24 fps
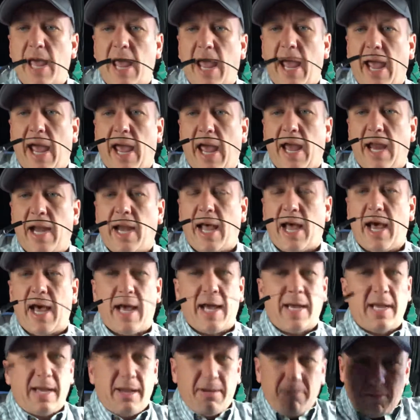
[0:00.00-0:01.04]
And
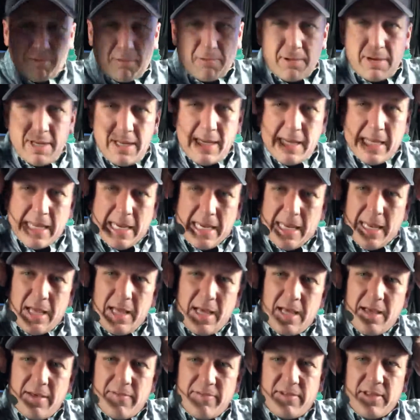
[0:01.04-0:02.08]
I really
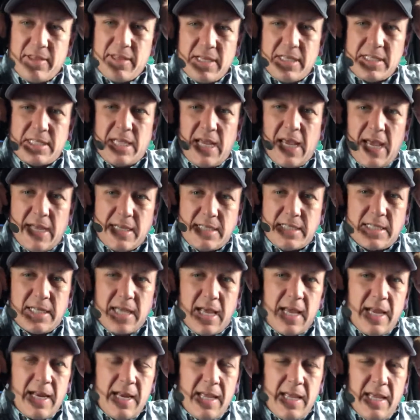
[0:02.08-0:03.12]
loved this
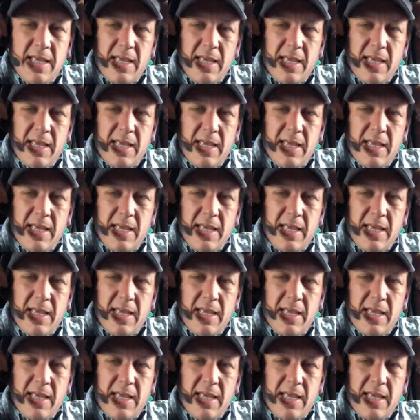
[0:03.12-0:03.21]
headset.